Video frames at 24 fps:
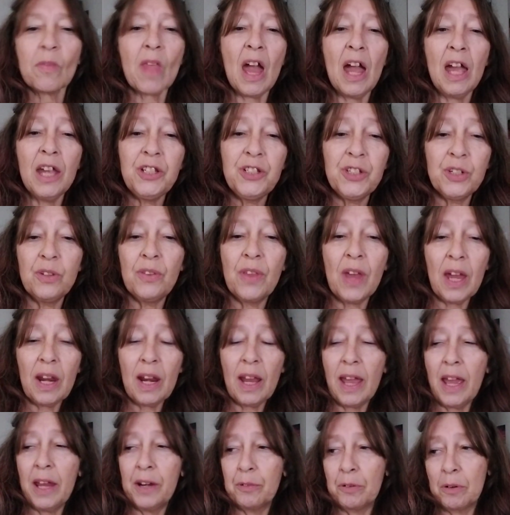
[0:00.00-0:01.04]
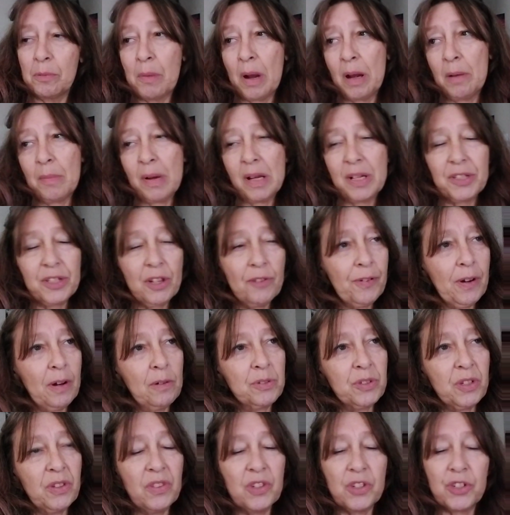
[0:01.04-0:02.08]
I do that. I had to remind myself when I
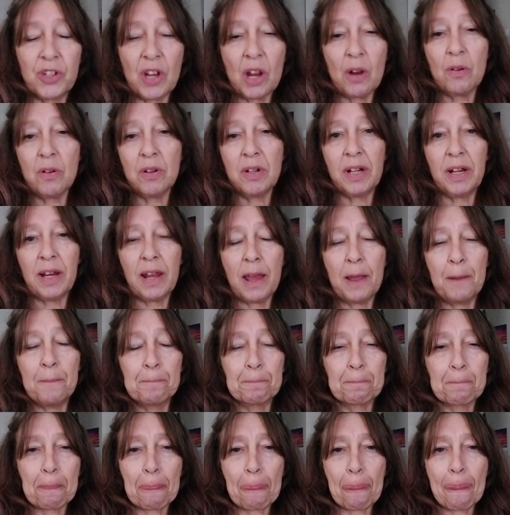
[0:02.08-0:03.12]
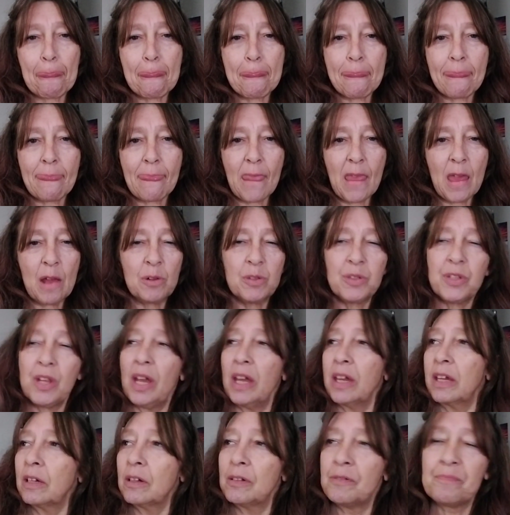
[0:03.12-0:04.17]
was in the shower today. I was
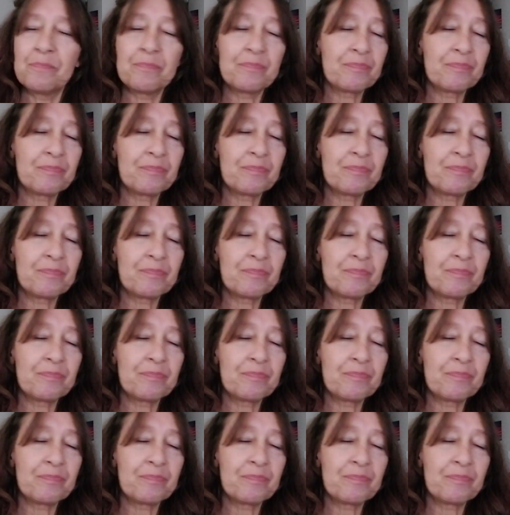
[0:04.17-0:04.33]
like,